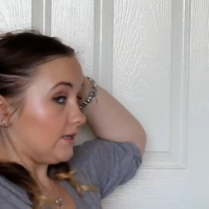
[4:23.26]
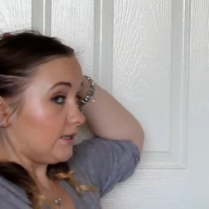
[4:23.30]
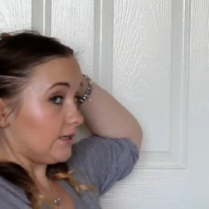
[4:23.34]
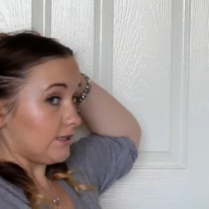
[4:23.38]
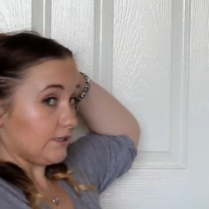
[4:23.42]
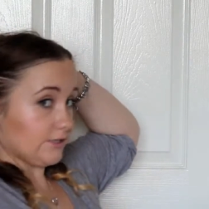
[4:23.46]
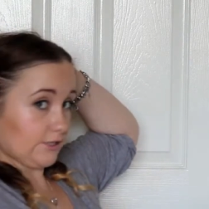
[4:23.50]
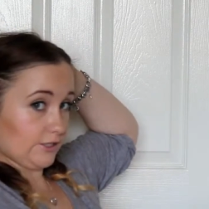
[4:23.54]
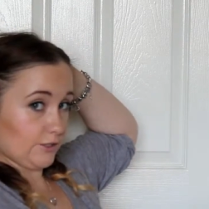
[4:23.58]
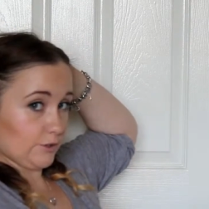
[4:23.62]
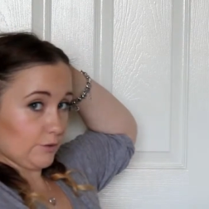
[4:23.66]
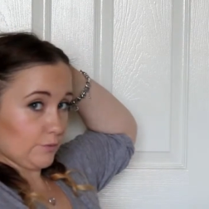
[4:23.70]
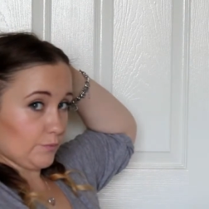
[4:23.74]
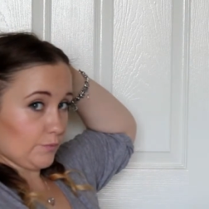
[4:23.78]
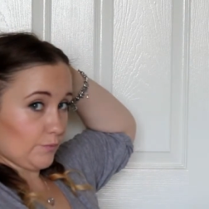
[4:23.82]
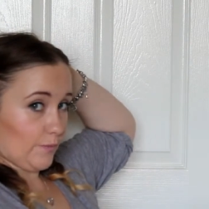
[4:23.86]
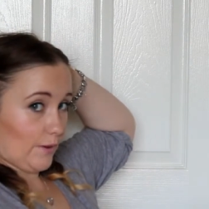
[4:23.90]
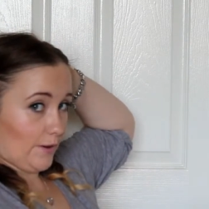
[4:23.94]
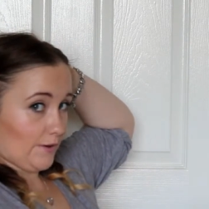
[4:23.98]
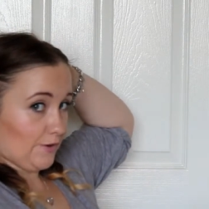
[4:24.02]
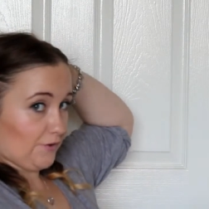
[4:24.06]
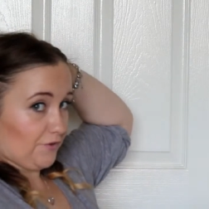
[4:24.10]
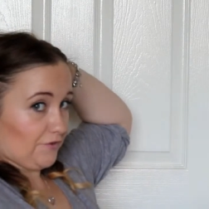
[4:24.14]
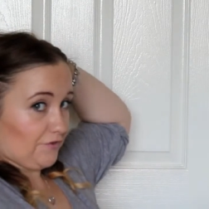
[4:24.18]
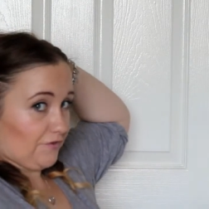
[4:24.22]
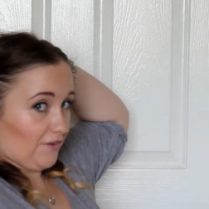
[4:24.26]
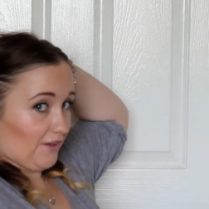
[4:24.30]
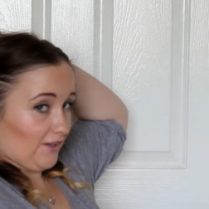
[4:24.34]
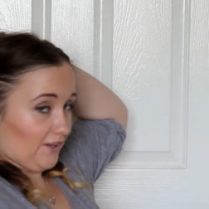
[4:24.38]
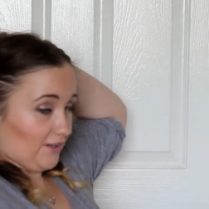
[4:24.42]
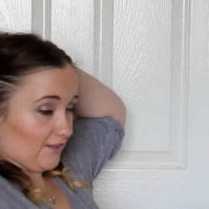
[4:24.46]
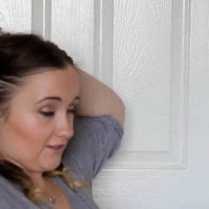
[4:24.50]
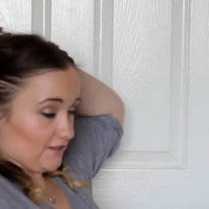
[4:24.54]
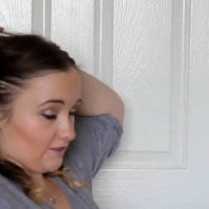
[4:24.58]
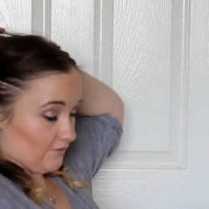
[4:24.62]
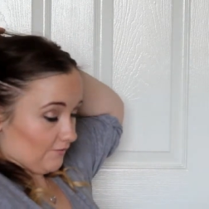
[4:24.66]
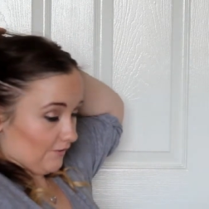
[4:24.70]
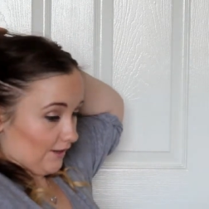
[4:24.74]
and just run your
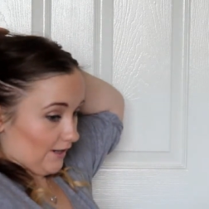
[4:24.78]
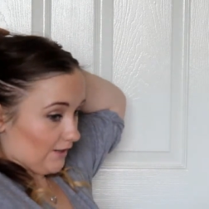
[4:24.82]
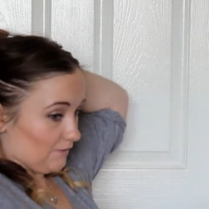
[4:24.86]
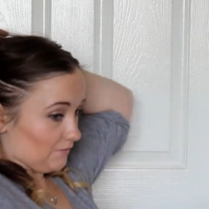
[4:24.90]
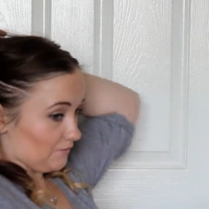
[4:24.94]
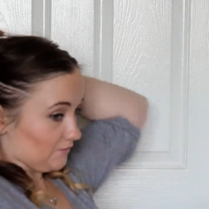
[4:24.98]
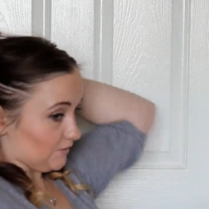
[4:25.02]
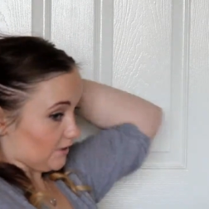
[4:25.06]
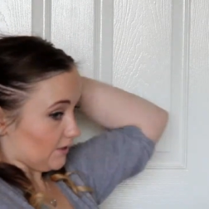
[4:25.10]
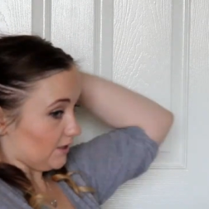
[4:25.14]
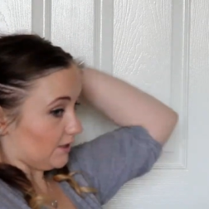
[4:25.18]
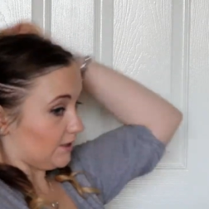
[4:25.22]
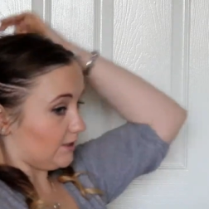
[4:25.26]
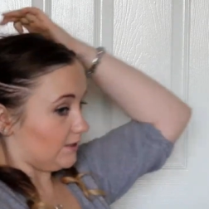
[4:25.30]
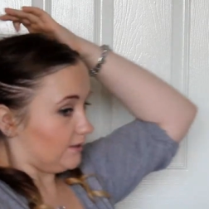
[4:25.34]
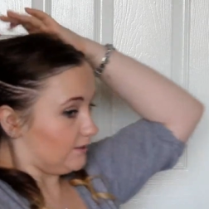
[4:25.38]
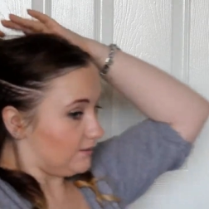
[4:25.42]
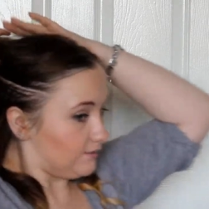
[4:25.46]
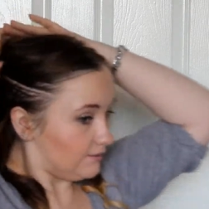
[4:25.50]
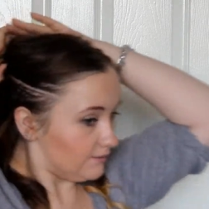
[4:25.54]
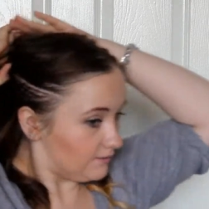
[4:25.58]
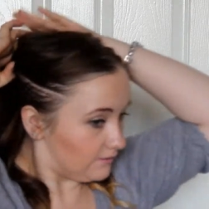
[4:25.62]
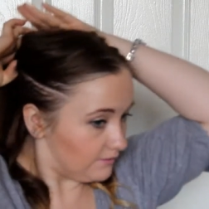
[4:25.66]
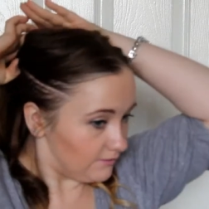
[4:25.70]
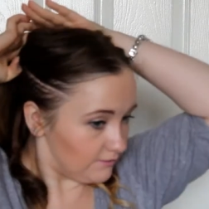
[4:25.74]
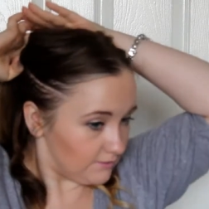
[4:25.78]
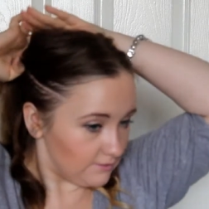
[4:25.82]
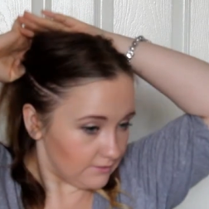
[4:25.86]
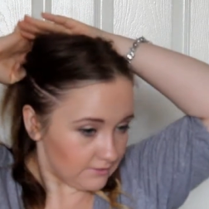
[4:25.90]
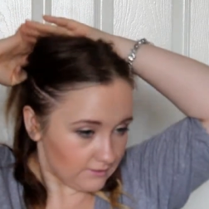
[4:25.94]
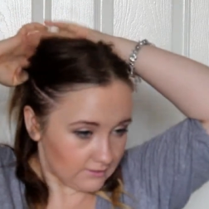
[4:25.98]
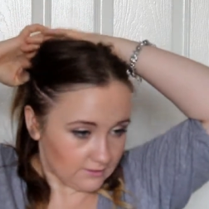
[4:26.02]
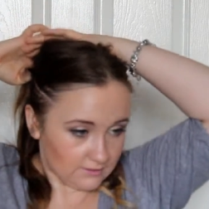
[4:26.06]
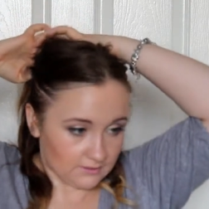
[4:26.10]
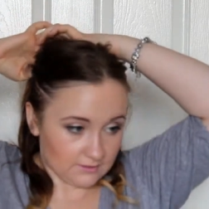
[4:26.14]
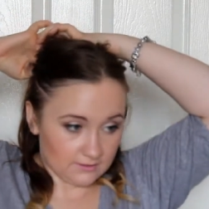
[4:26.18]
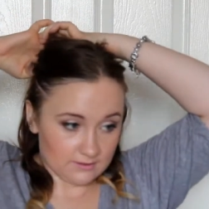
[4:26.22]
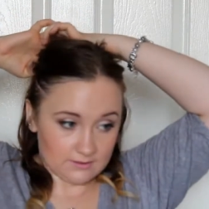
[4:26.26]
fingers around.
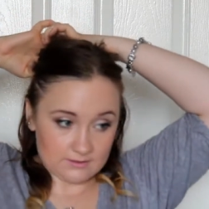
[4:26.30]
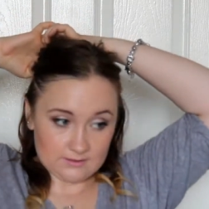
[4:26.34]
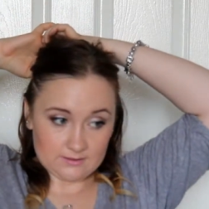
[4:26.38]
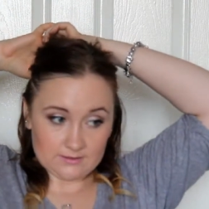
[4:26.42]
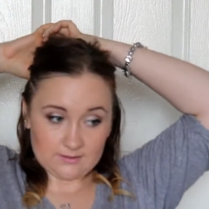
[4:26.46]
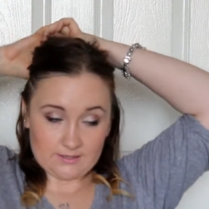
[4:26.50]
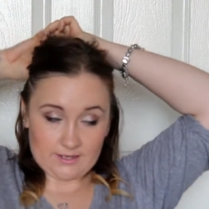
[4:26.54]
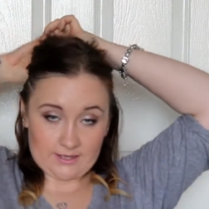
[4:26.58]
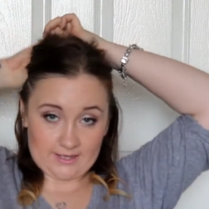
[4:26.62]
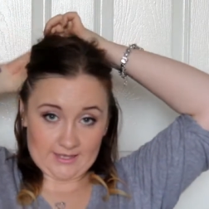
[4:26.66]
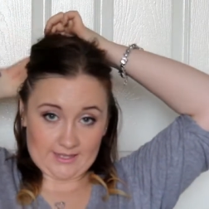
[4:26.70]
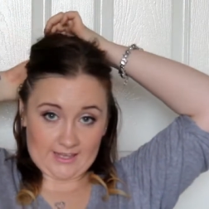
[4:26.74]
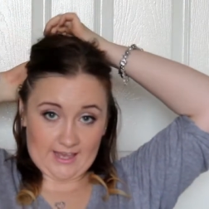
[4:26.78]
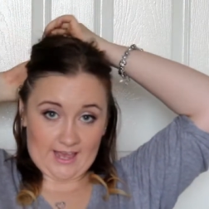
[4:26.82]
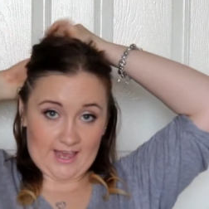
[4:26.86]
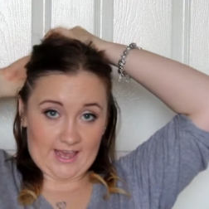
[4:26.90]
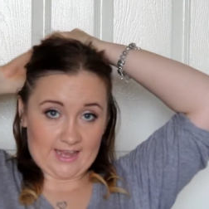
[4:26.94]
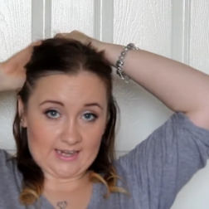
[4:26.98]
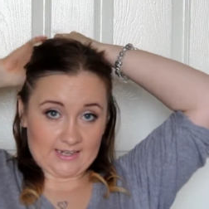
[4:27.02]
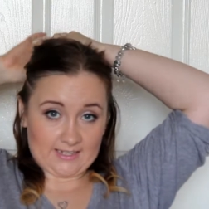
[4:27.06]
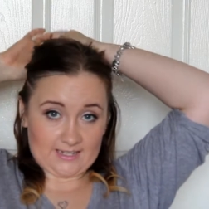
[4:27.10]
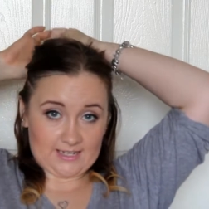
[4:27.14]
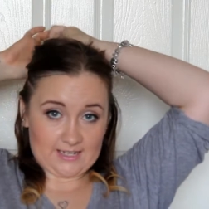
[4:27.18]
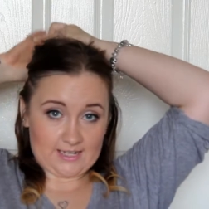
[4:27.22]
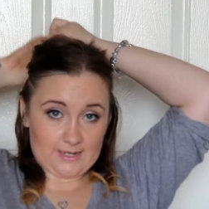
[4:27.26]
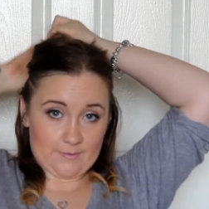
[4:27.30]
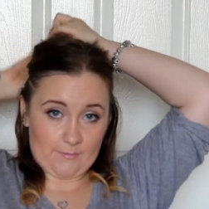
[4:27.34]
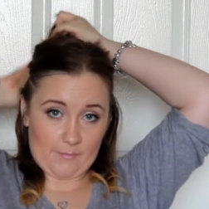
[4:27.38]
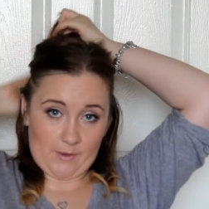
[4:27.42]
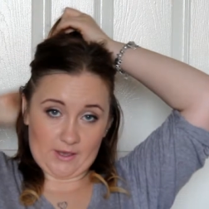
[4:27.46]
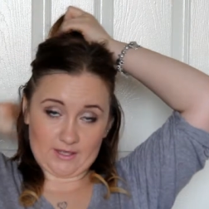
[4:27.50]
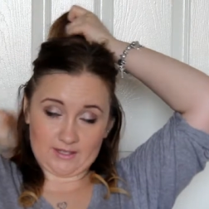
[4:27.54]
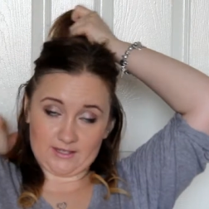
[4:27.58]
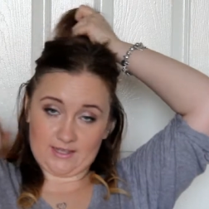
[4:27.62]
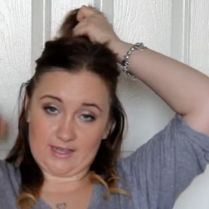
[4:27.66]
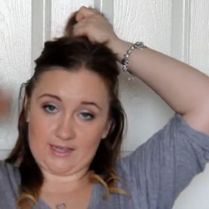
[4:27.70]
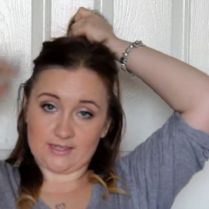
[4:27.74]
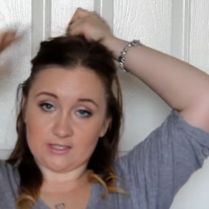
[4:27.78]
Again,
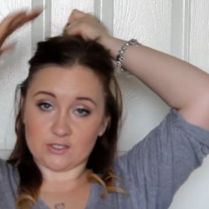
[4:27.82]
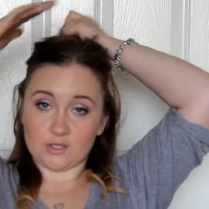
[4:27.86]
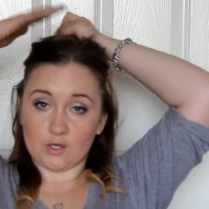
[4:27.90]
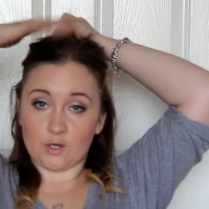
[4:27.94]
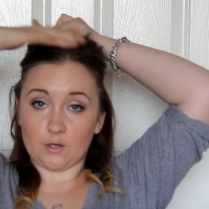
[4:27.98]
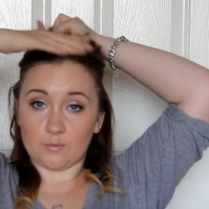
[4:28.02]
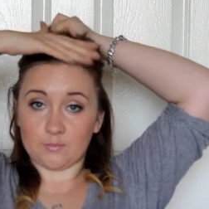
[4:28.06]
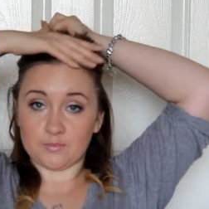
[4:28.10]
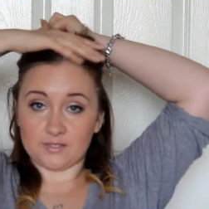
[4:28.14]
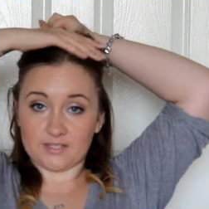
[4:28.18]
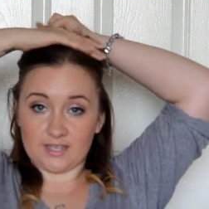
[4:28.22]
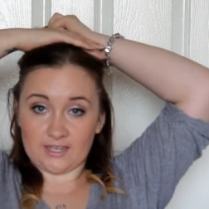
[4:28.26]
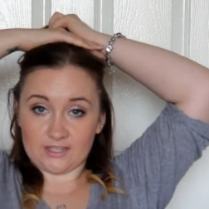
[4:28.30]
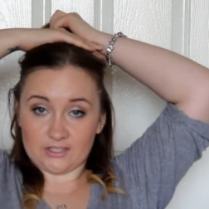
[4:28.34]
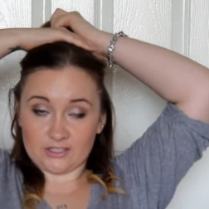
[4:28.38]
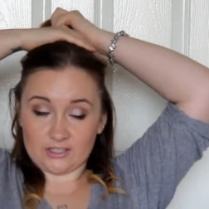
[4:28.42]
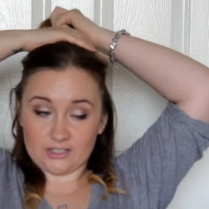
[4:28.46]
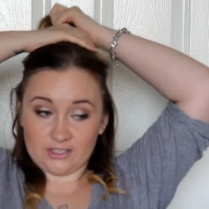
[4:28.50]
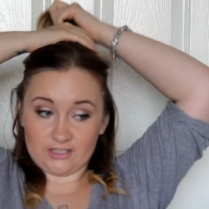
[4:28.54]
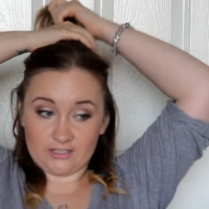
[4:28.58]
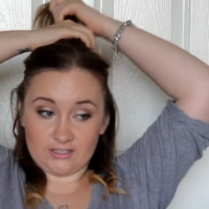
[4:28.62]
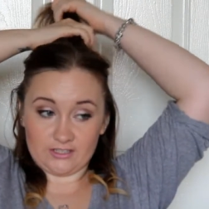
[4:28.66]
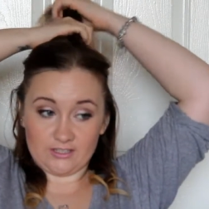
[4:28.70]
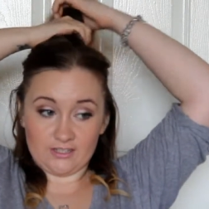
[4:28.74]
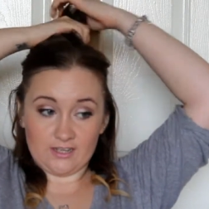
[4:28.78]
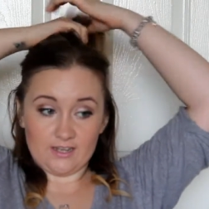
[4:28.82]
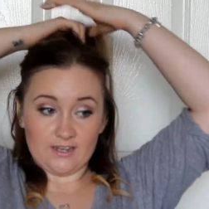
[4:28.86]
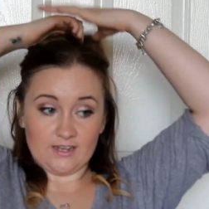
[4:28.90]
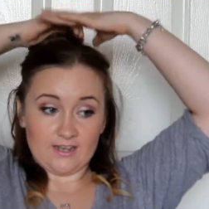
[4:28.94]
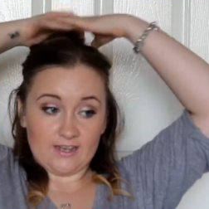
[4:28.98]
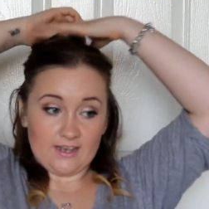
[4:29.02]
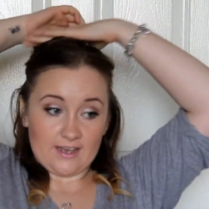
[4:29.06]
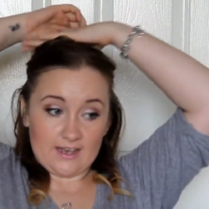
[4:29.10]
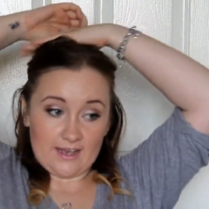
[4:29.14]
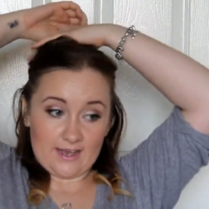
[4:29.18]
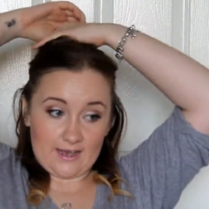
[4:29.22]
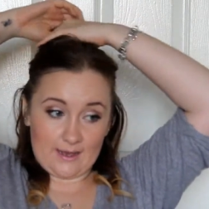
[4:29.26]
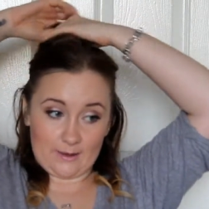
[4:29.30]
clipping that top section
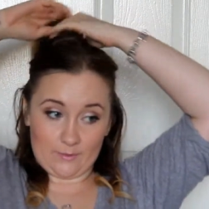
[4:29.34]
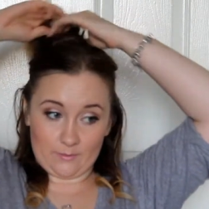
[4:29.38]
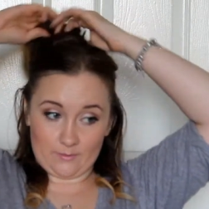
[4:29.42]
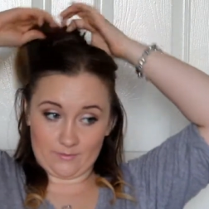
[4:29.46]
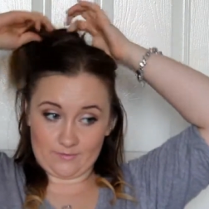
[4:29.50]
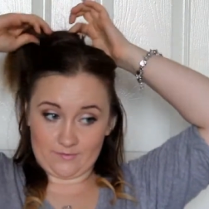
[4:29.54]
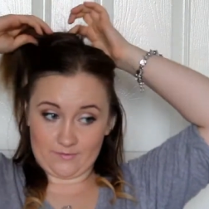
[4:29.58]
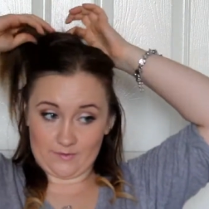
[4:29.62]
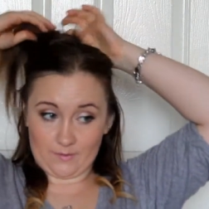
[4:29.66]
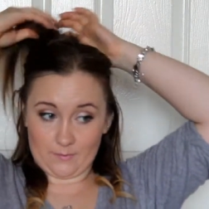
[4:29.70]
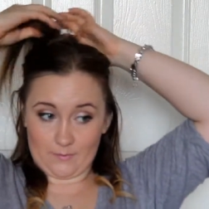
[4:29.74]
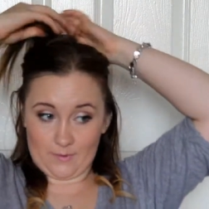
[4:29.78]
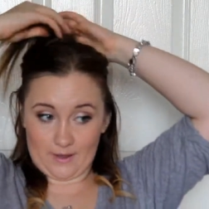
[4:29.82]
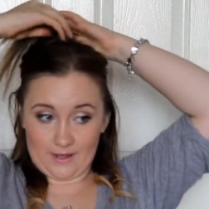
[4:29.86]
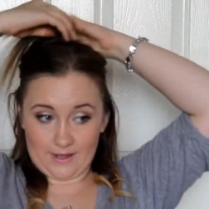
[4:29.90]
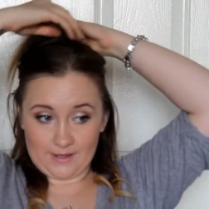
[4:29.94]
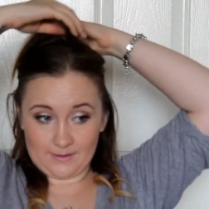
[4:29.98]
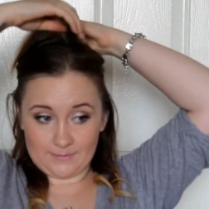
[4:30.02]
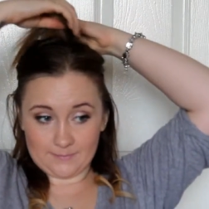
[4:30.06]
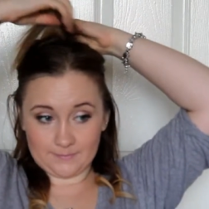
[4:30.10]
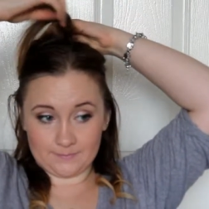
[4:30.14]
out of the way.